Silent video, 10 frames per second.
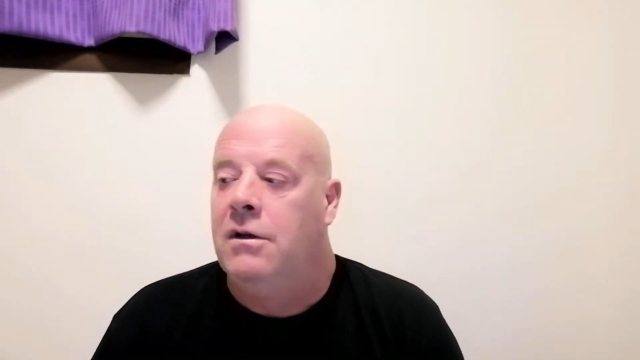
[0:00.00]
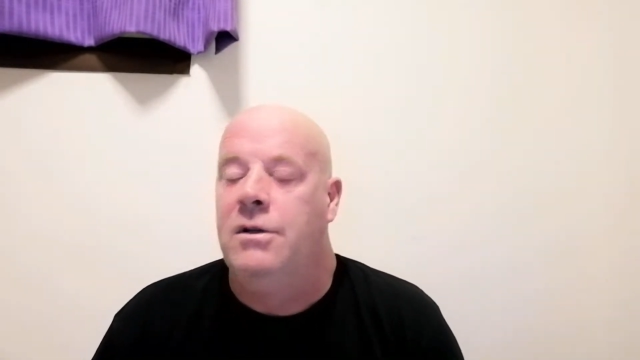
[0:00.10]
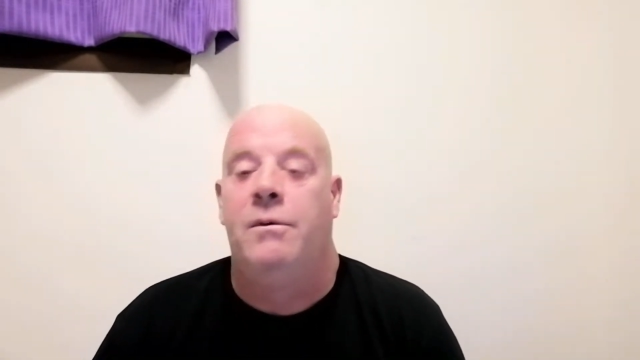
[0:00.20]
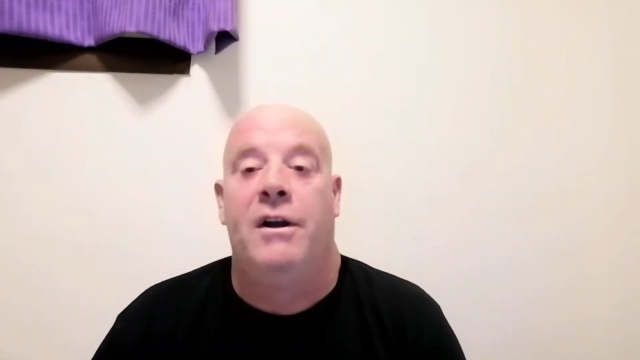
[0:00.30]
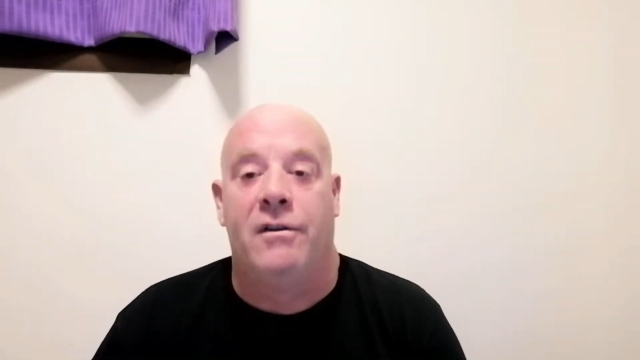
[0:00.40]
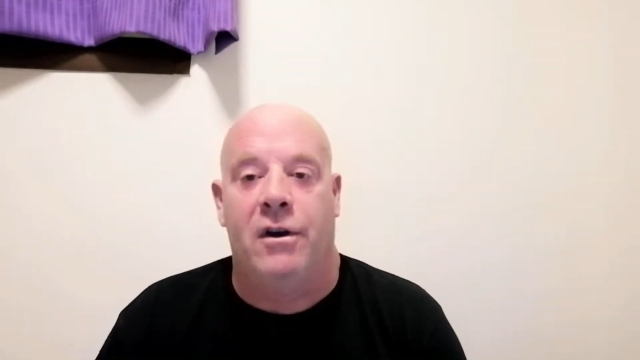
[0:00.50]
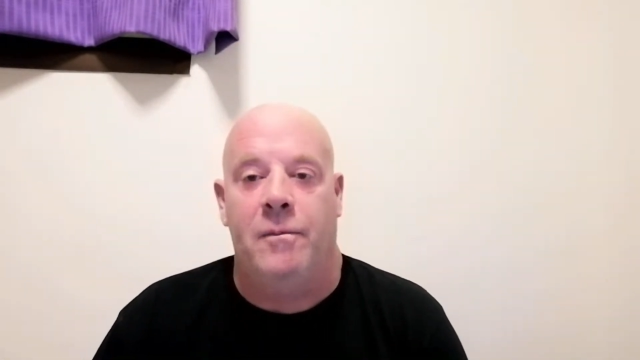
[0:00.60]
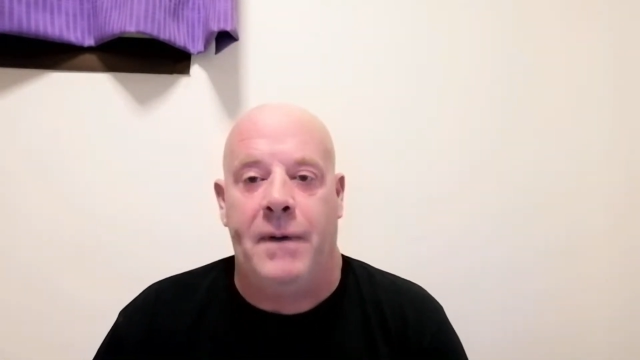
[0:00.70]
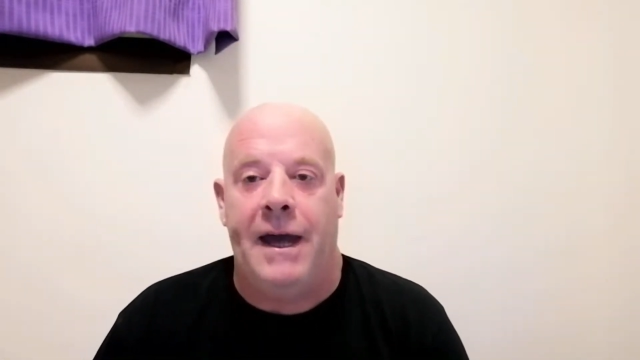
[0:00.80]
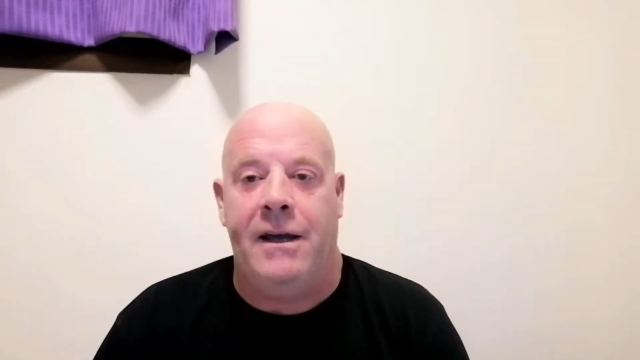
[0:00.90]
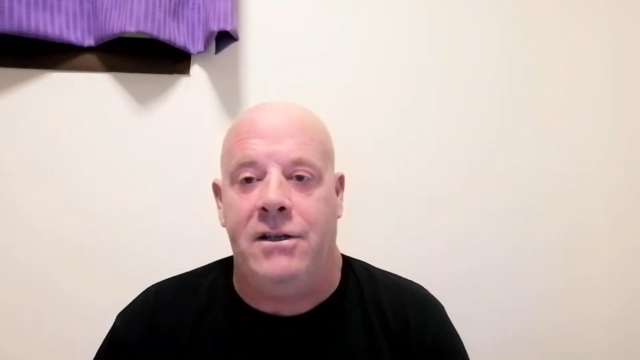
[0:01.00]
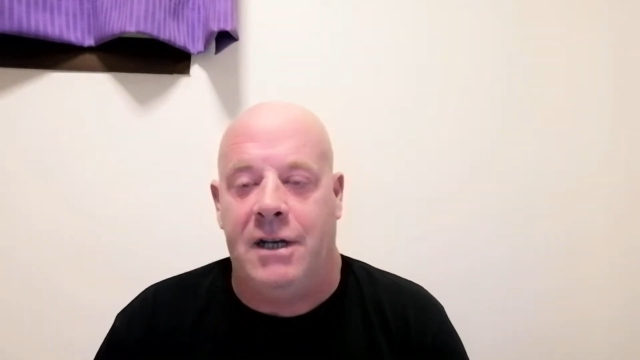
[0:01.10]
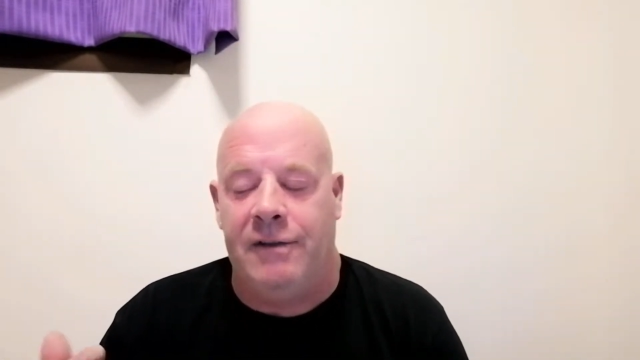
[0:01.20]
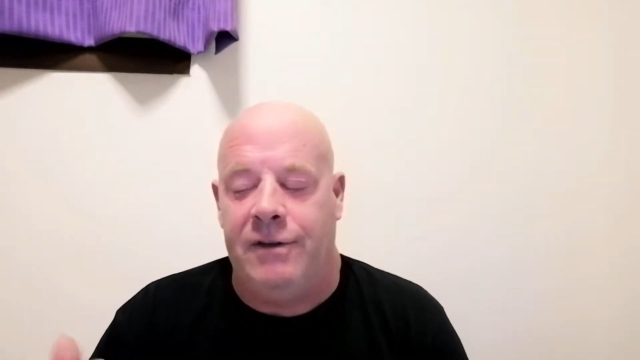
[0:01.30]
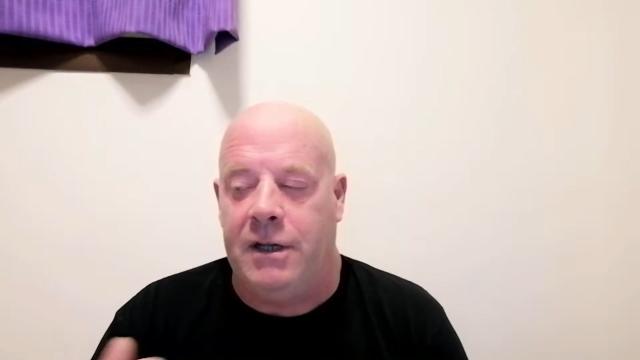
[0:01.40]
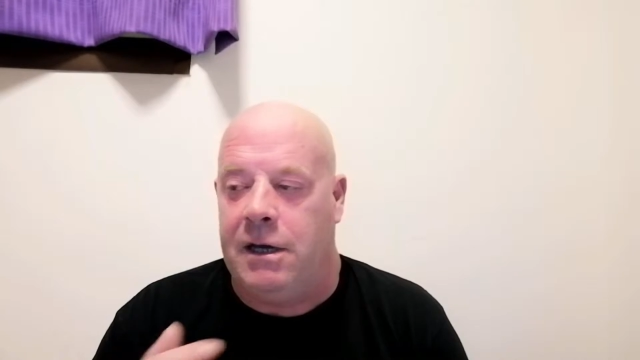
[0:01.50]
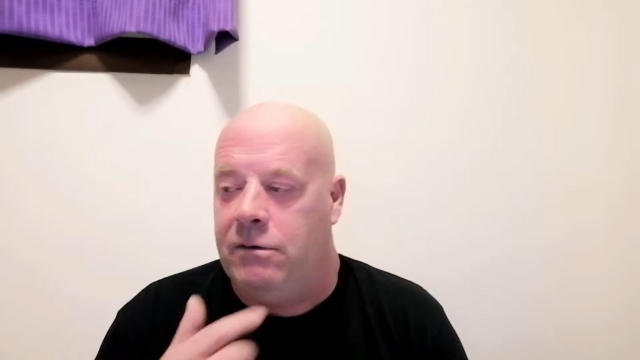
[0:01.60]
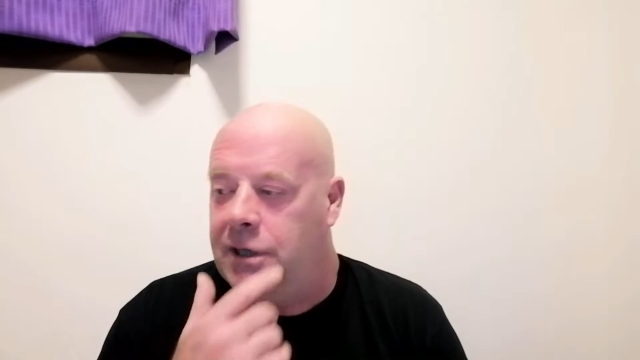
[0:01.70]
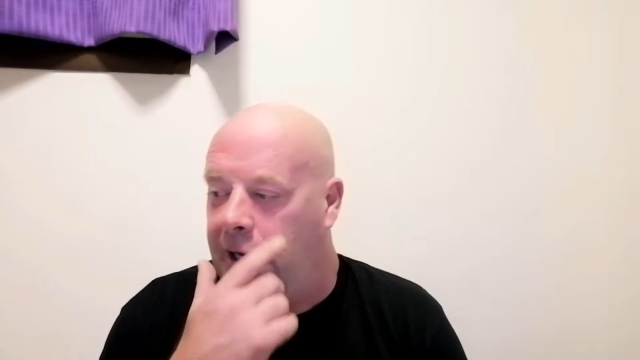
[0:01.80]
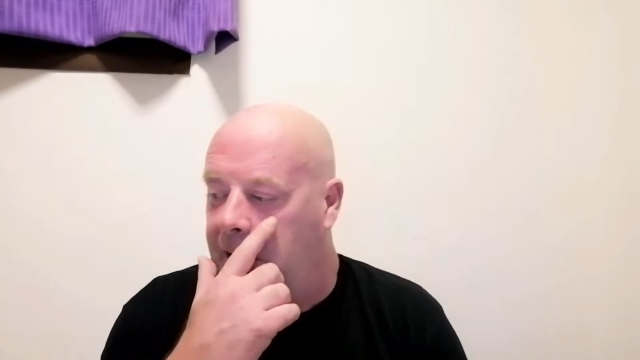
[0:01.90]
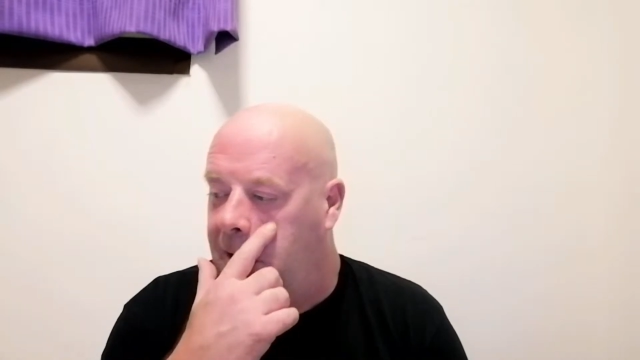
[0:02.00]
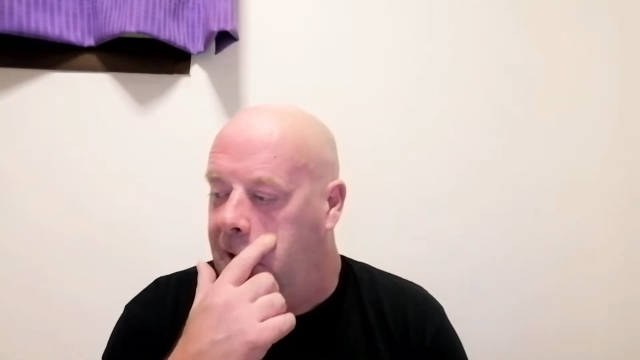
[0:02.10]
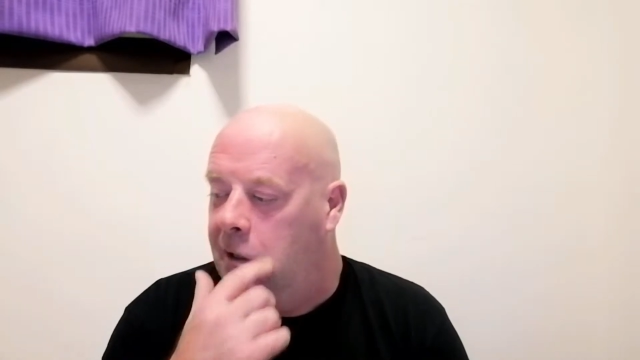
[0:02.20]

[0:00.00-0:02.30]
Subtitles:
When I got it back, because I left it at Coaching,